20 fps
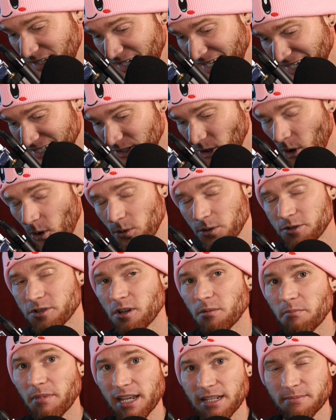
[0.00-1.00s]
It
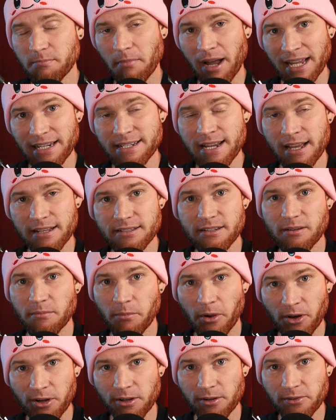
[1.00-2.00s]
also makes my
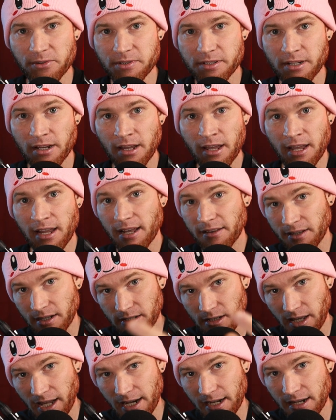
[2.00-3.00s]
testimonials and the
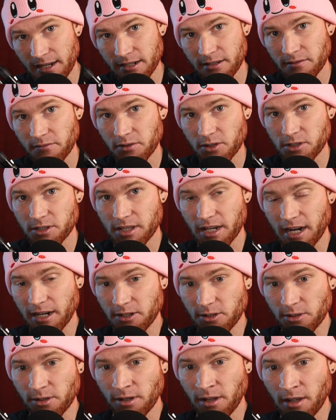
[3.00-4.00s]
client interviews that I
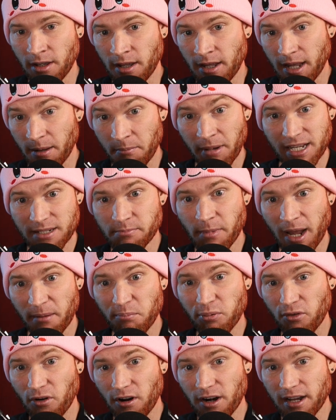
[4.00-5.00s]
do, it makes my
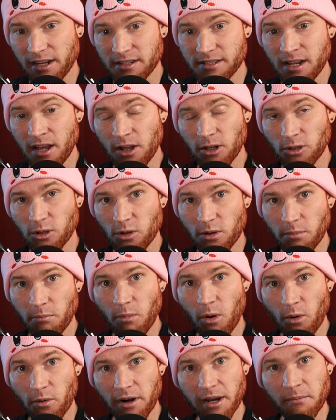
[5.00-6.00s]
products look
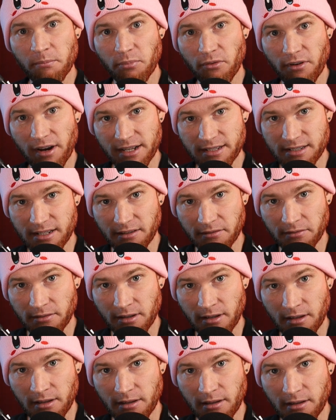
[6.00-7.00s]
more impressive.
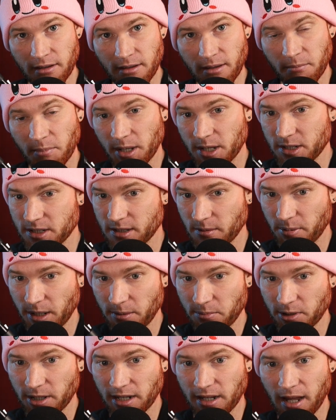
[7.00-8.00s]
Because the
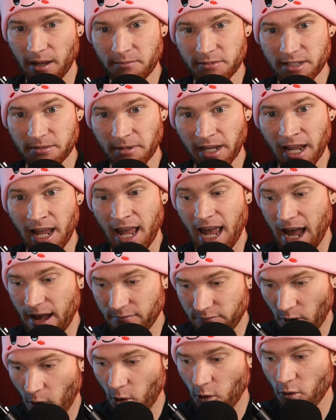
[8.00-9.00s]
people that come to me
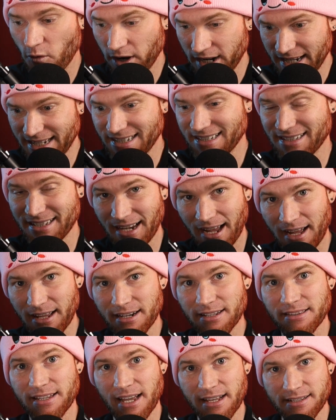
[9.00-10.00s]
have already
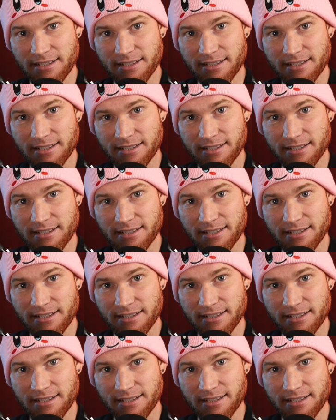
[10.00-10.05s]
started that